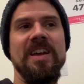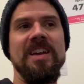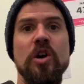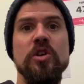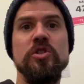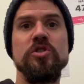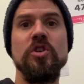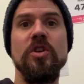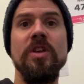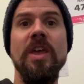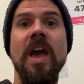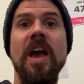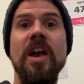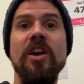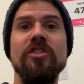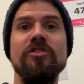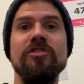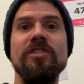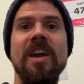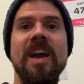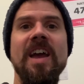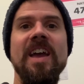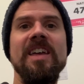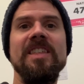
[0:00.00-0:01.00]
So yeah,
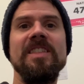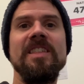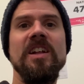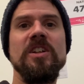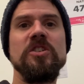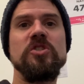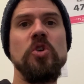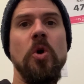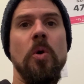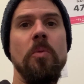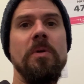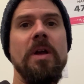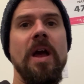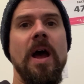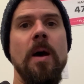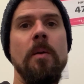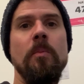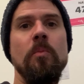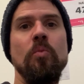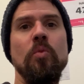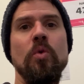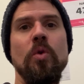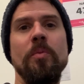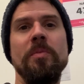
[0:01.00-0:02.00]
creating that top
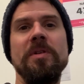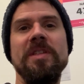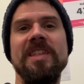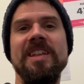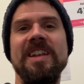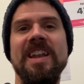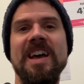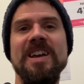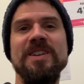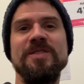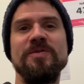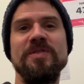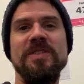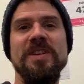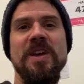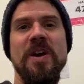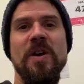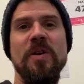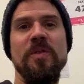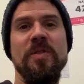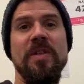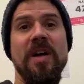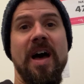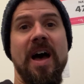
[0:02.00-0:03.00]
cap will be the next
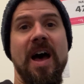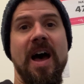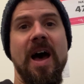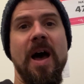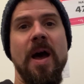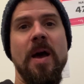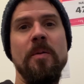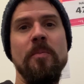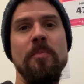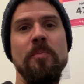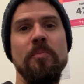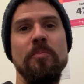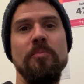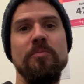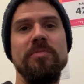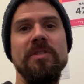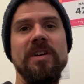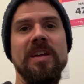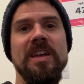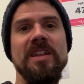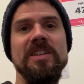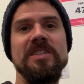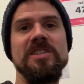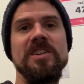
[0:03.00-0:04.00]
video that I'm
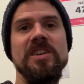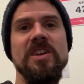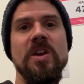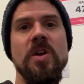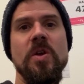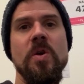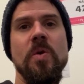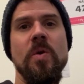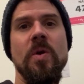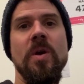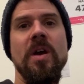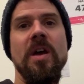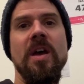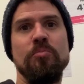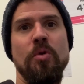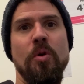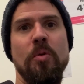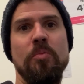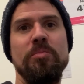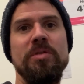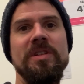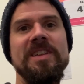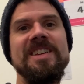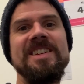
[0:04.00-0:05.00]
bringing to you.
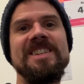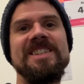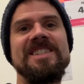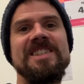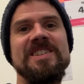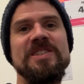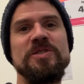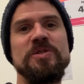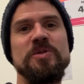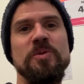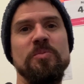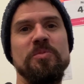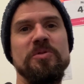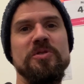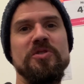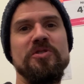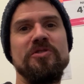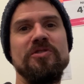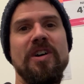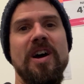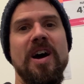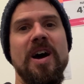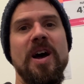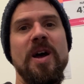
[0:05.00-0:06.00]
But please
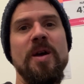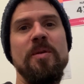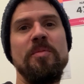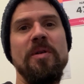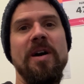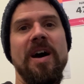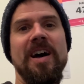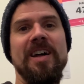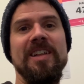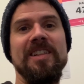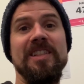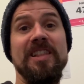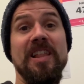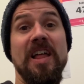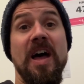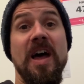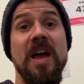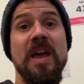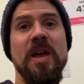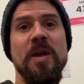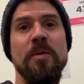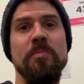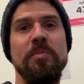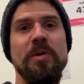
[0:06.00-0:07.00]
subscribe and
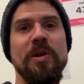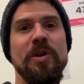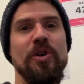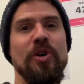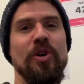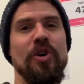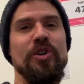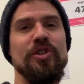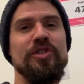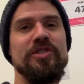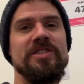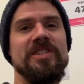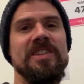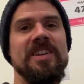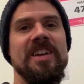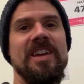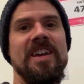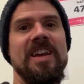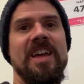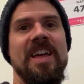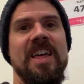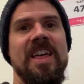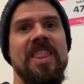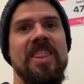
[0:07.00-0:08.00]
like, because
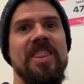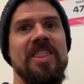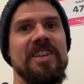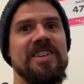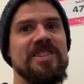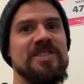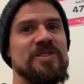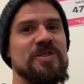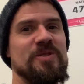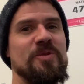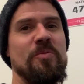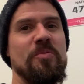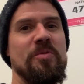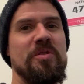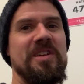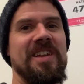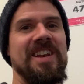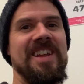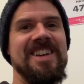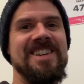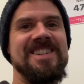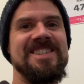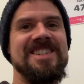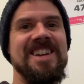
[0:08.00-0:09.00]
there's something
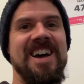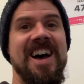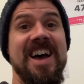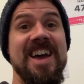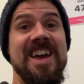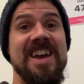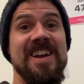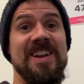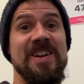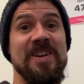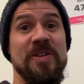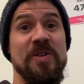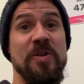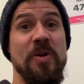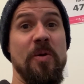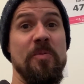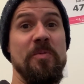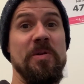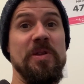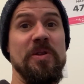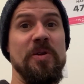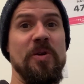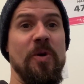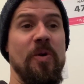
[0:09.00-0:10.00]
exciting
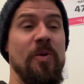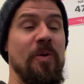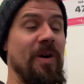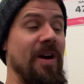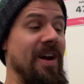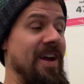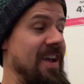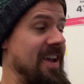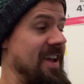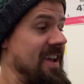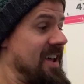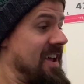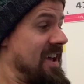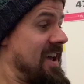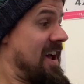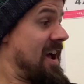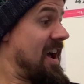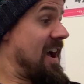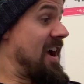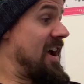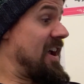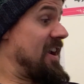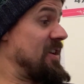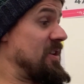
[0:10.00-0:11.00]
coming your way.
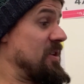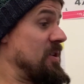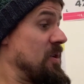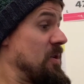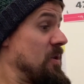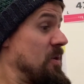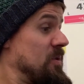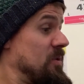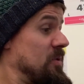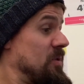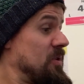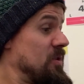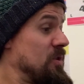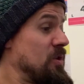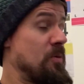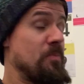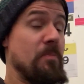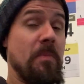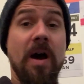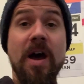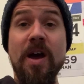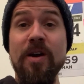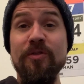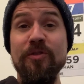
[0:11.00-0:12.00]
And you
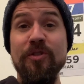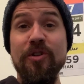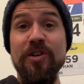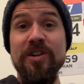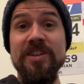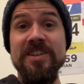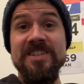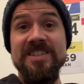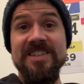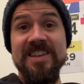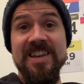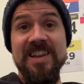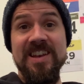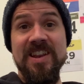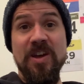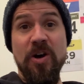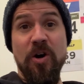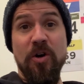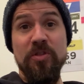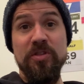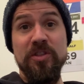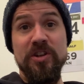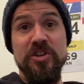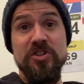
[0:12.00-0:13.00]
might have already seen it
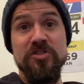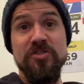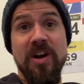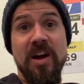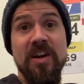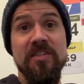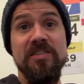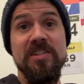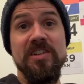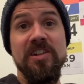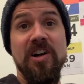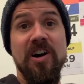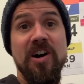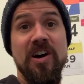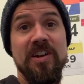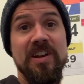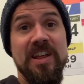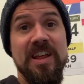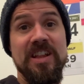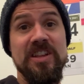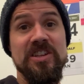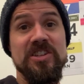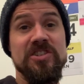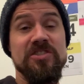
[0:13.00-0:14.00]
on the TriRealHard
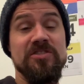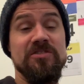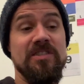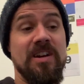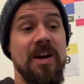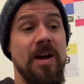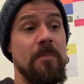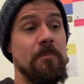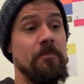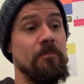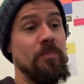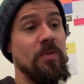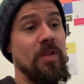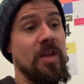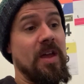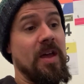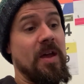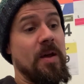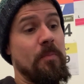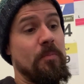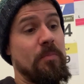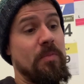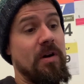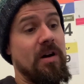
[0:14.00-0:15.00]
Instagram,
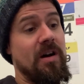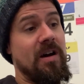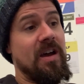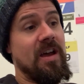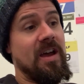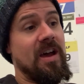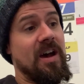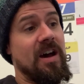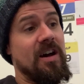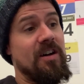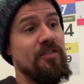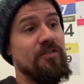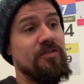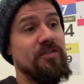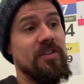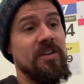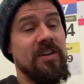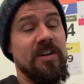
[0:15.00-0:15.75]
but I have